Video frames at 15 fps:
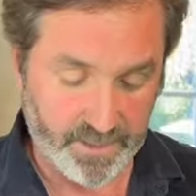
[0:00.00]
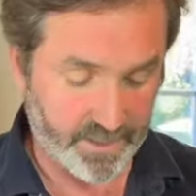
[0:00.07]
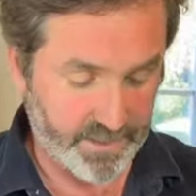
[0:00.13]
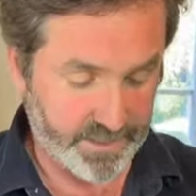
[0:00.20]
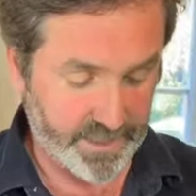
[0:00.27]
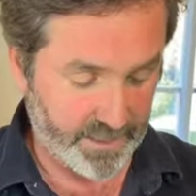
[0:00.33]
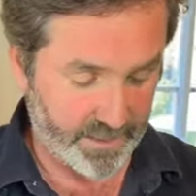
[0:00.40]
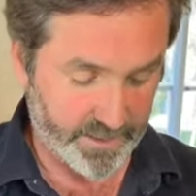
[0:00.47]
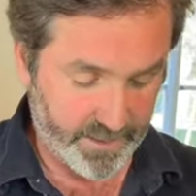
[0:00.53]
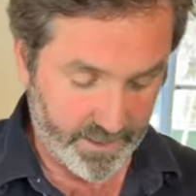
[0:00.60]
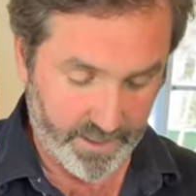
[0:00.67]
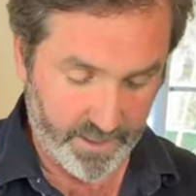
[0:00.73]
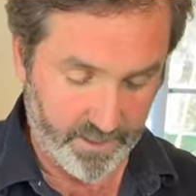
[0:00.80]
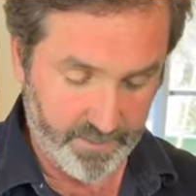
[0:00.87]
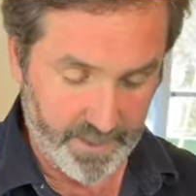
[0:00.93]
in our
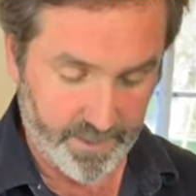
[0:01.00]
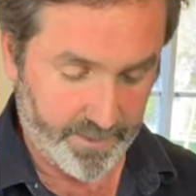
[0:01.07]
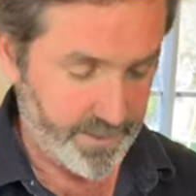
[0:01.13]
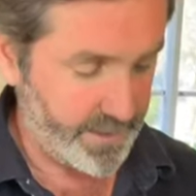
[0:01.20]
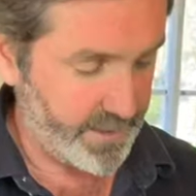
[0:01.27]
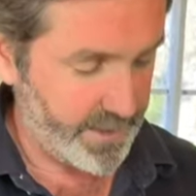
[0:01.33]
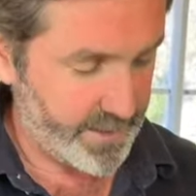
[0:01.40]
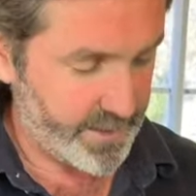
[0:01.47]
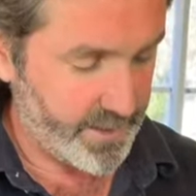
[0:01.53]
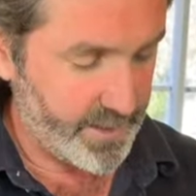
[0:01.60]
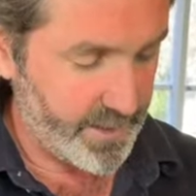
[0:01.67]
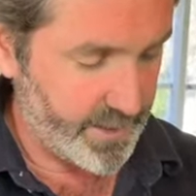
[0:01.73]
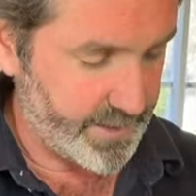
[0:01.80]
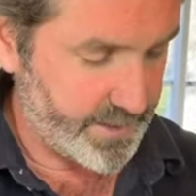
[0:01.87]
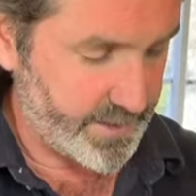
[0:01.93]
salsa. I'm now gonna get a
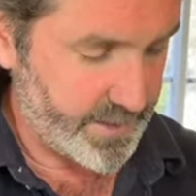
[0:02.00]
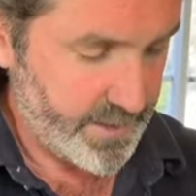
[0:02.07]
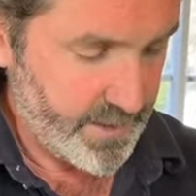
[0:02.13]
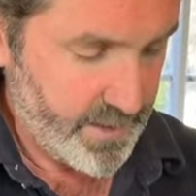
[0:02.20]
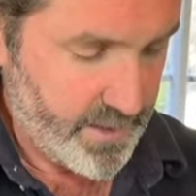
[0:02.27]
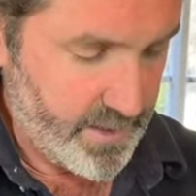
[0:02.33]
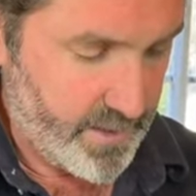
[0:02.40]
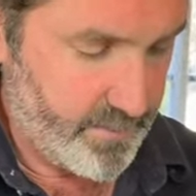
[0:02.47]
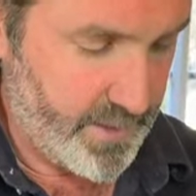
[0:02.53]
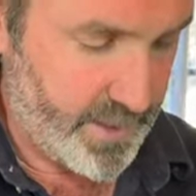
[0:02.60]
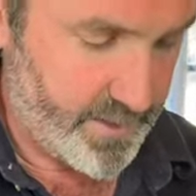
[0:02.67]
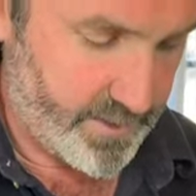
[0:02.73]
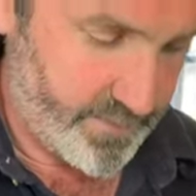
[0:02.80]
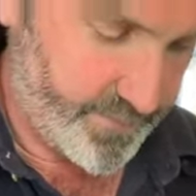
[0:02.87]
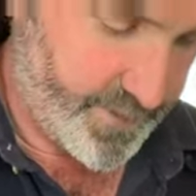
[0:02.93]
nice amount of